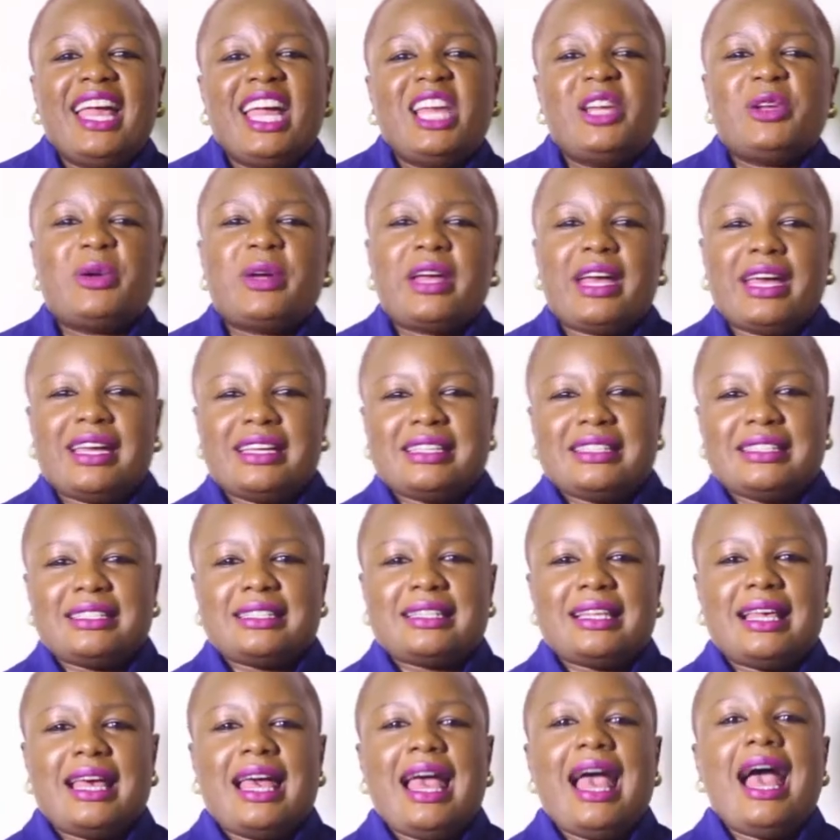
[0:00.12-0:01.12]
Hello
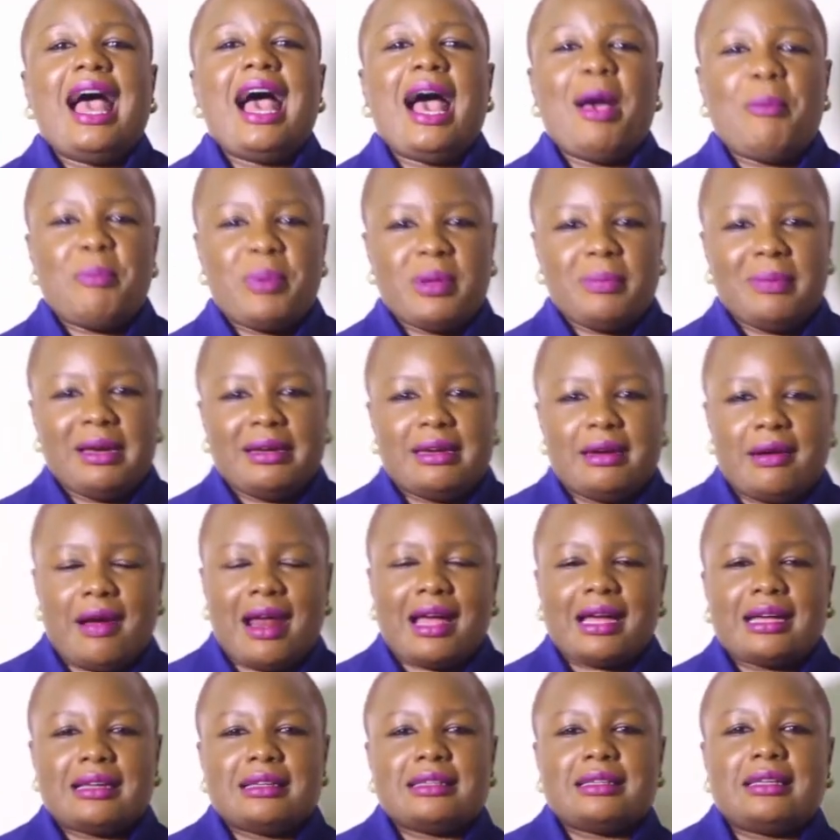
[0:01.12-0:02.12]
guys, happy
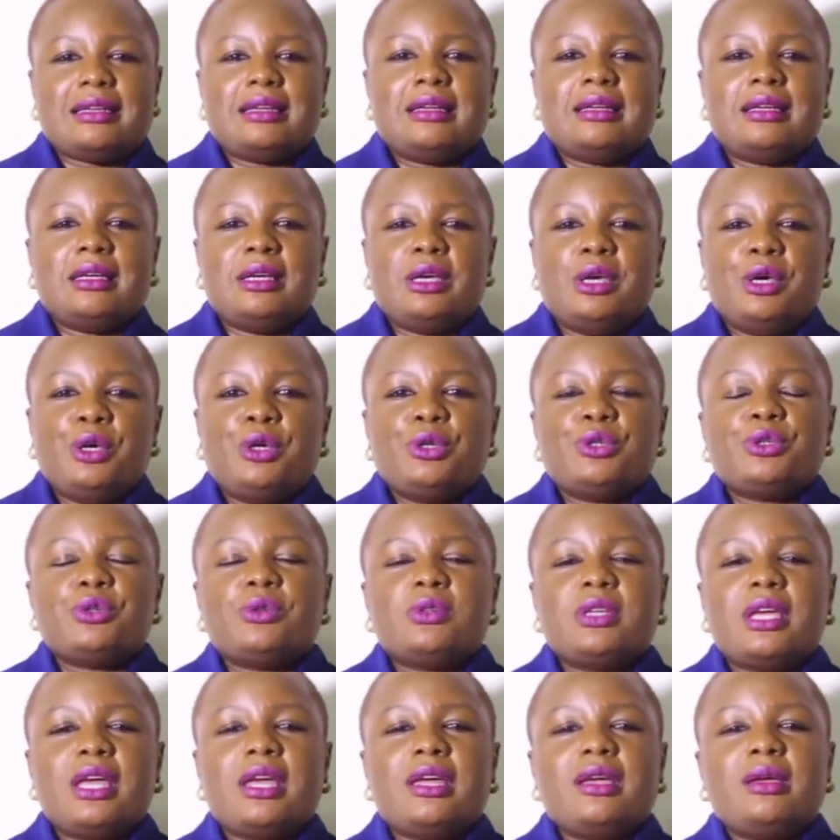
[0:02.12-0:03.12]
Madaraka Day.
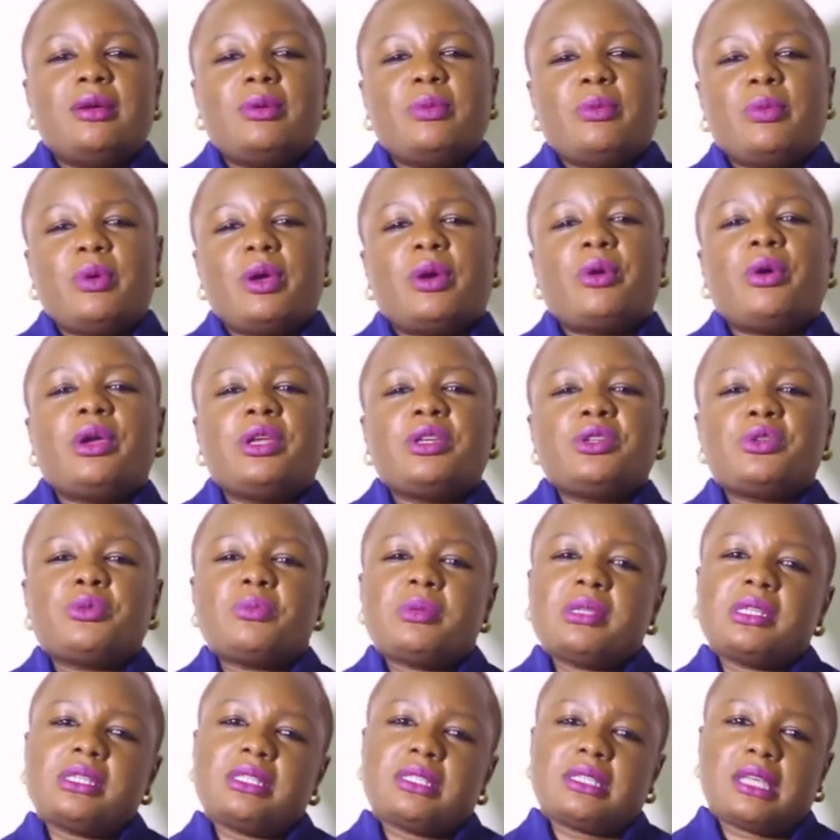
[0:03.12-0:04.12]
Today we are going to
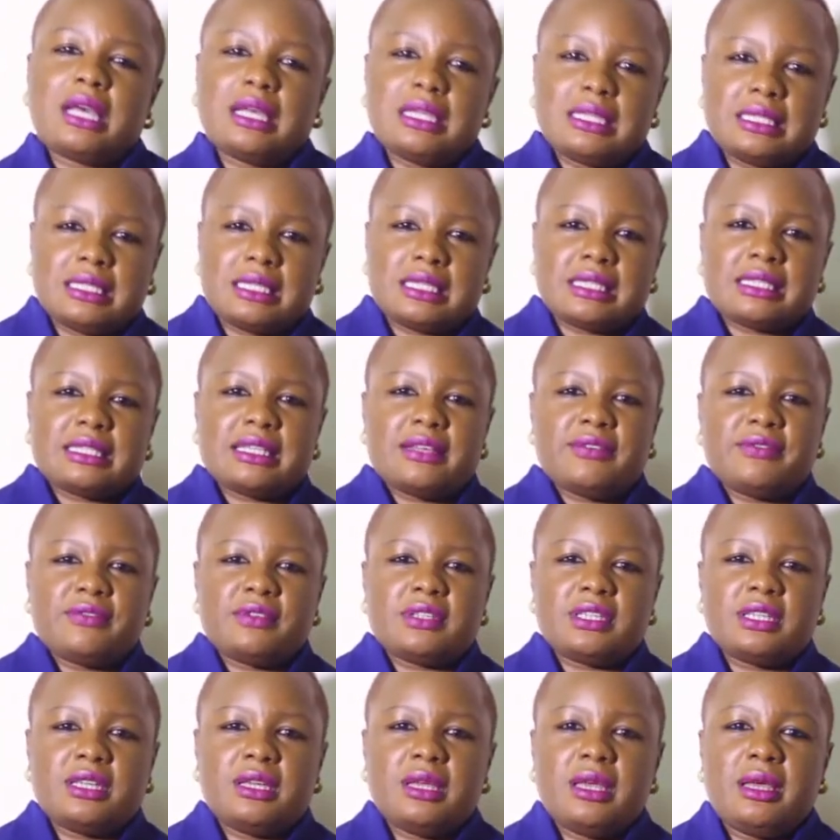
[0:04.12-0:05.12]
be discussing
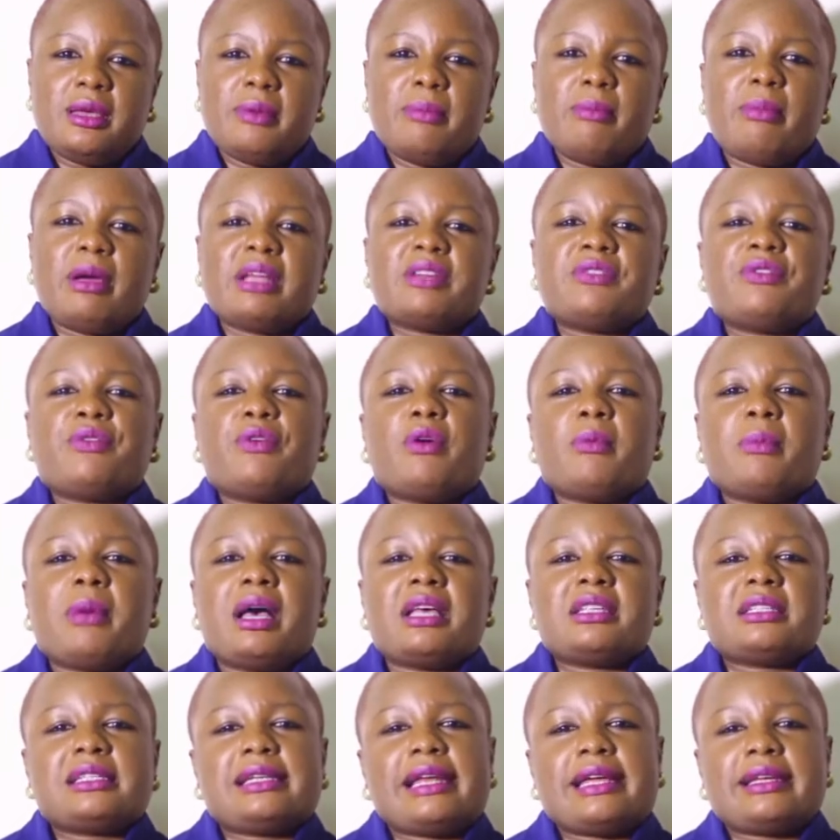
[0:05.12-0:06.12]
safety but from
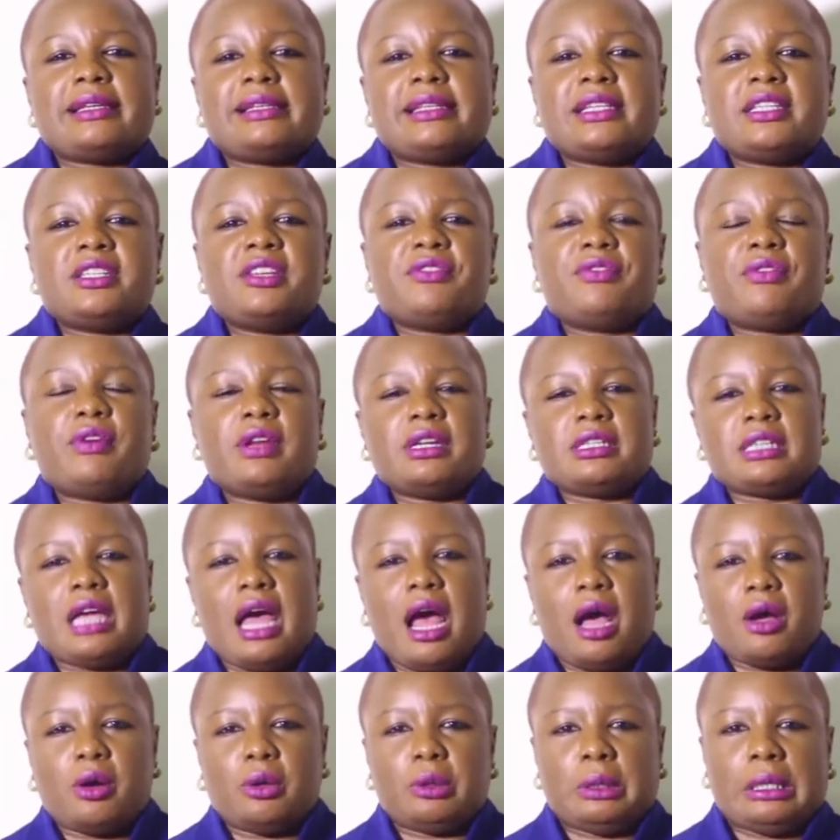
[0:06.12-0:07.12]
a slightly different
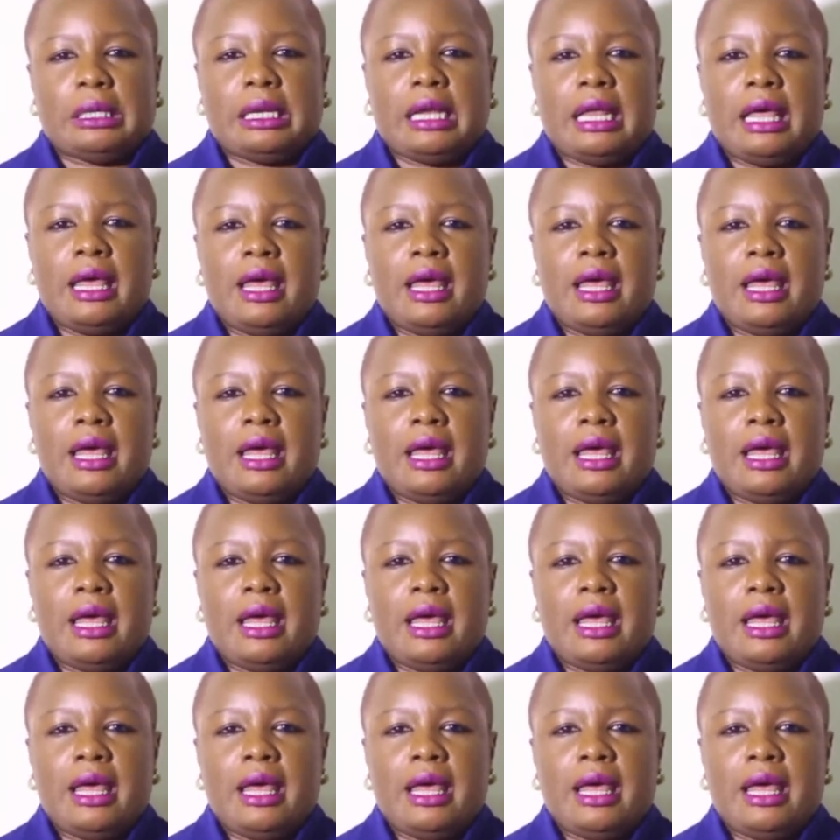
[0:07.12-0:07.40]
angle.